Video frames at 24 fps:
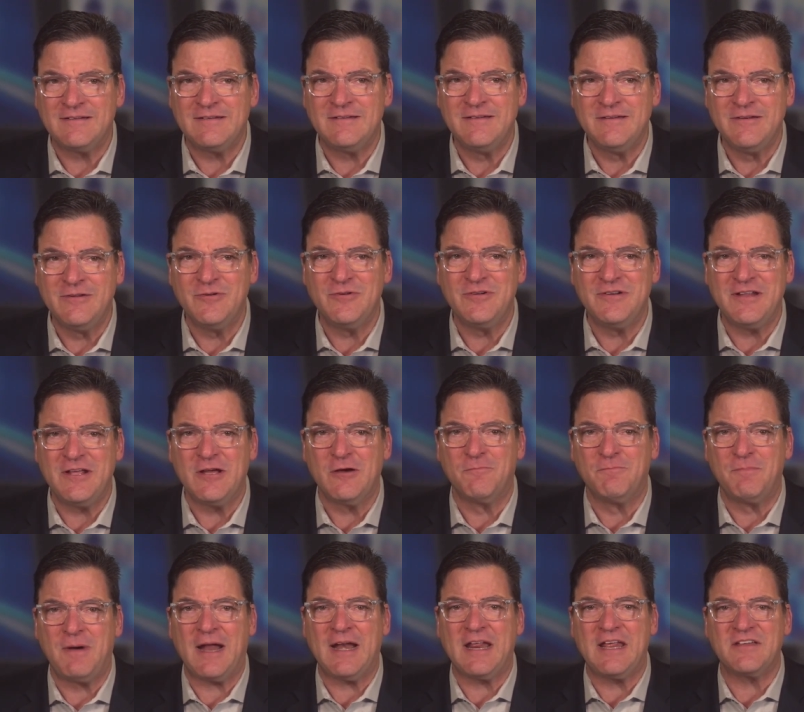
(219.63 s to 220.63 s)
New Deal
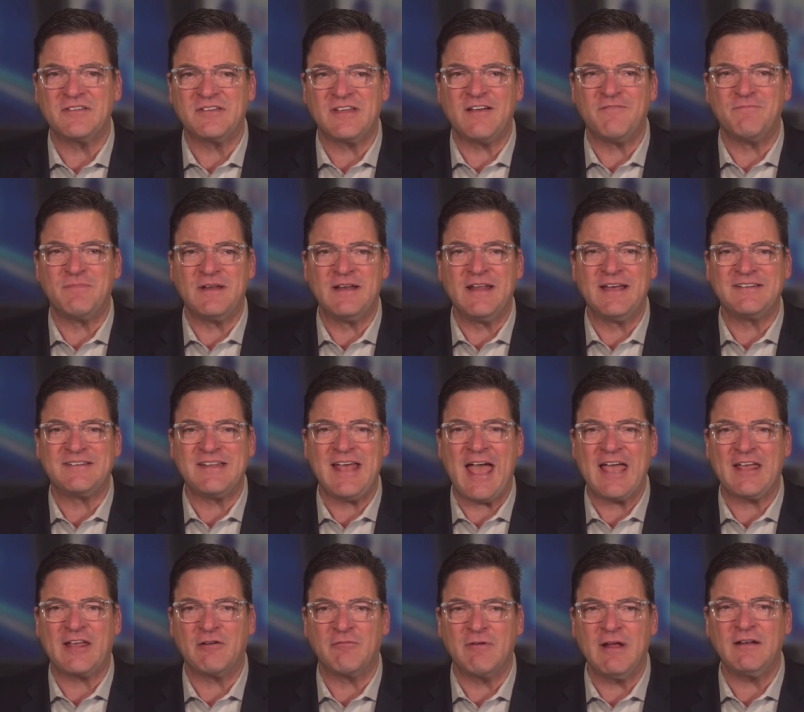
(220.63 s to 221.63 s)
buddies have been
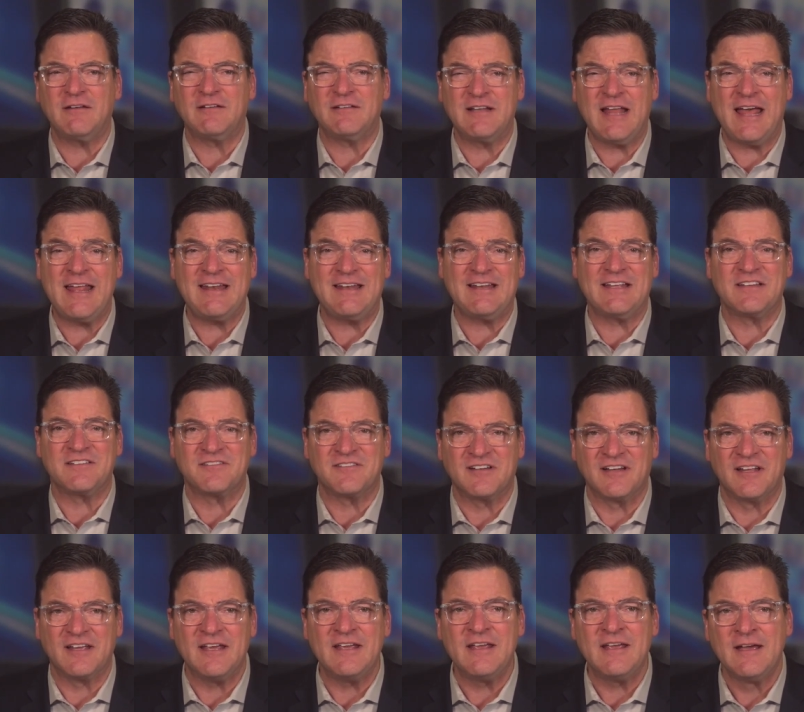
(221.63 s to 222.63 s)
attacking
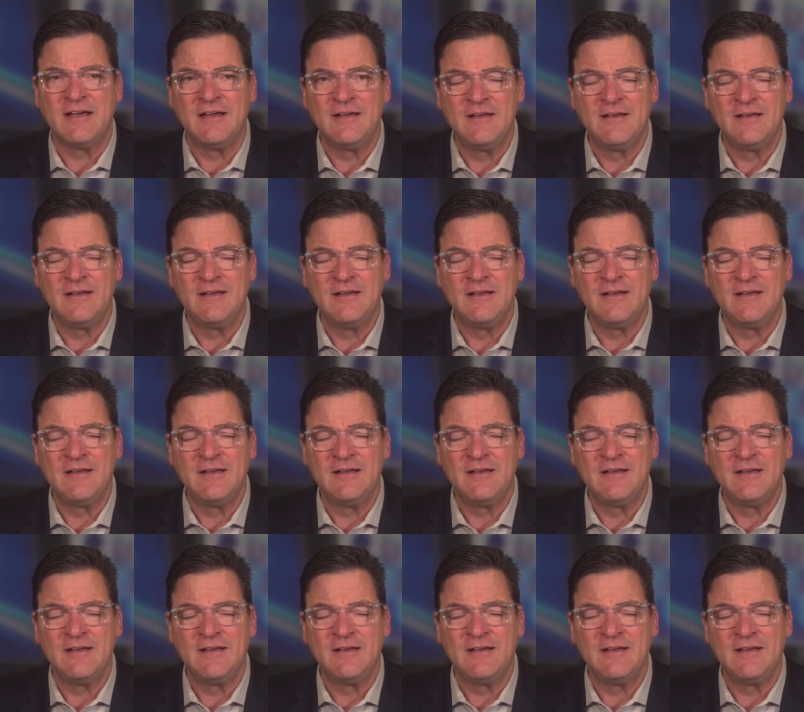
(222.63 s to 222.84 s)
relentlessly